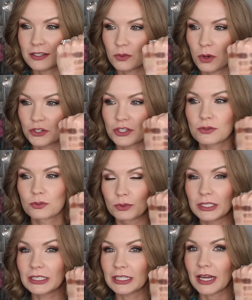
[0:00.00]
It swatches
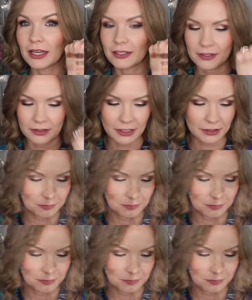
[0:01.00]
really nicely.